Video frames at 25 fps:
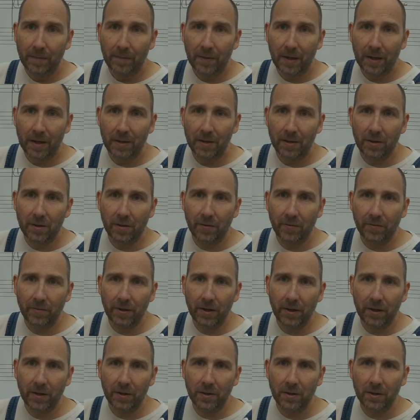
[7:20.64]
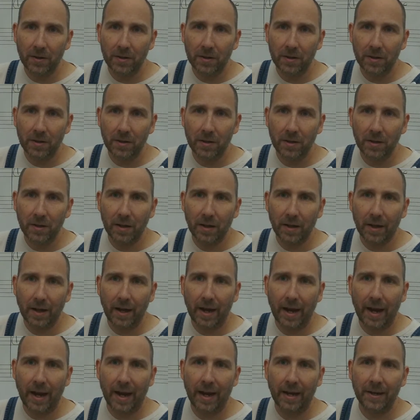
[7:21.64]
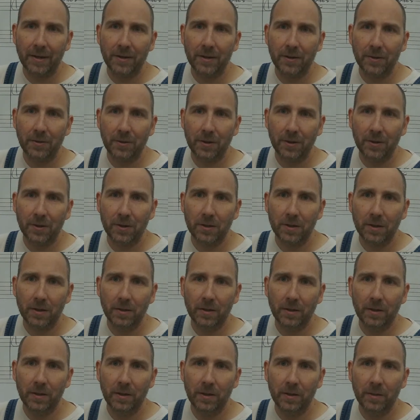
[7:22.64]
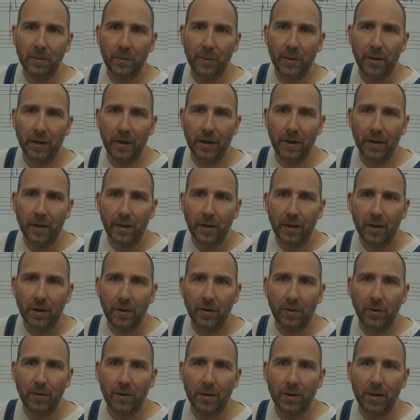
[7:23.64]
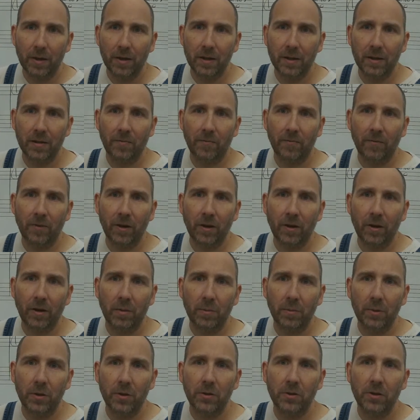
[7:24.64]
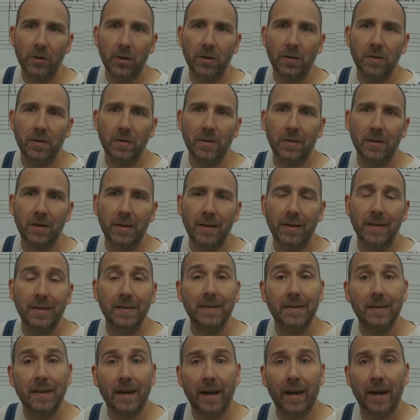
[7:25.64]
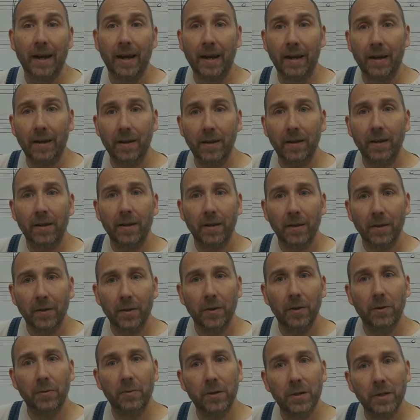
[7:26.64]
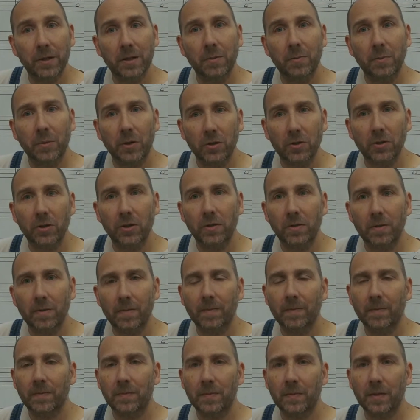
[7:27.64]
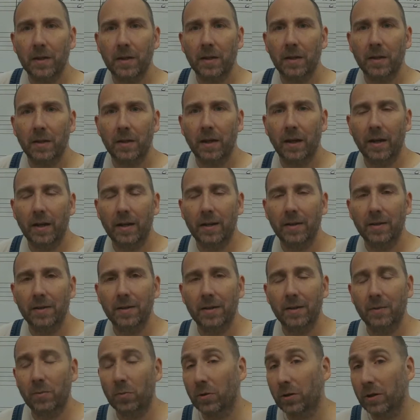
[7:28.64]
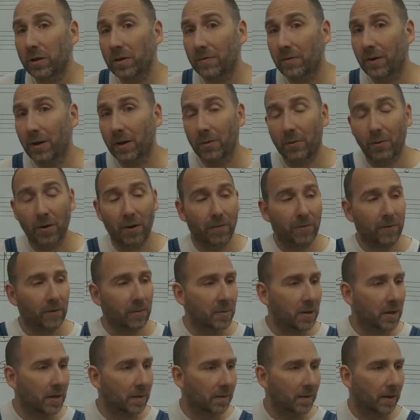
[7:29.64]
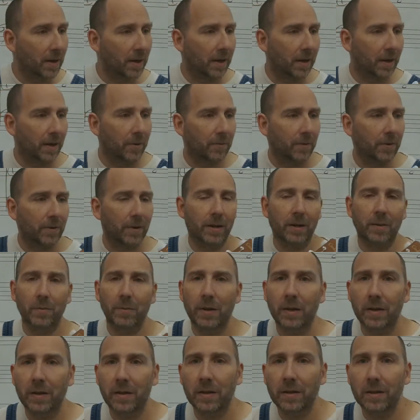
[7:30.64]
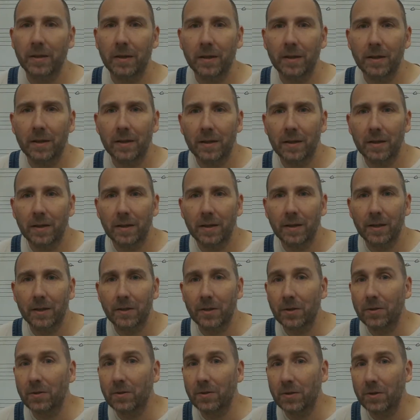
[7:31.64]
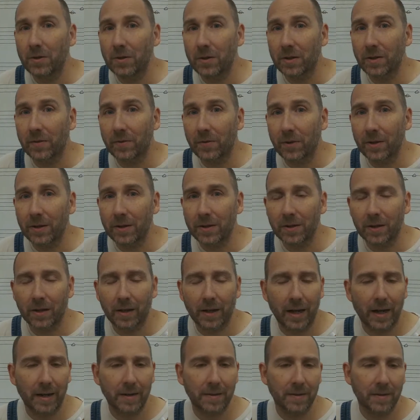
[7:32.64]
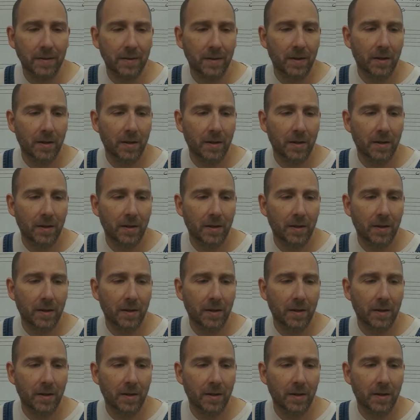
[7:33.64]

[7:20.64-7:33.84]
and then your fingers add to it just a little bit with these finger motions inside the wrist motion. It works very well for me, and I would recommend that you use it for this class.